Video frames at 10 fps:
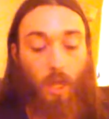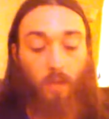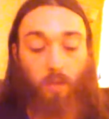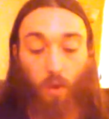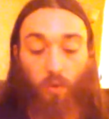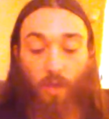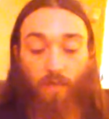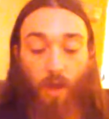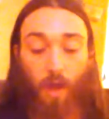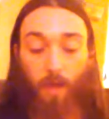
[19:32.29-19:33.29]
So they've
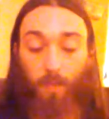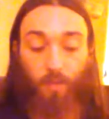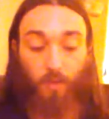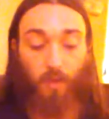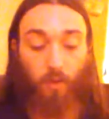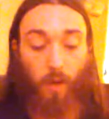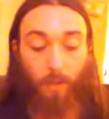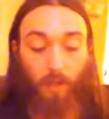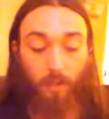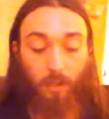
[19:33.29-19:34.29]
got their
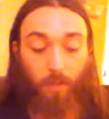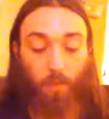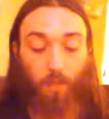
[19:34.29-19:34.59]
weapons.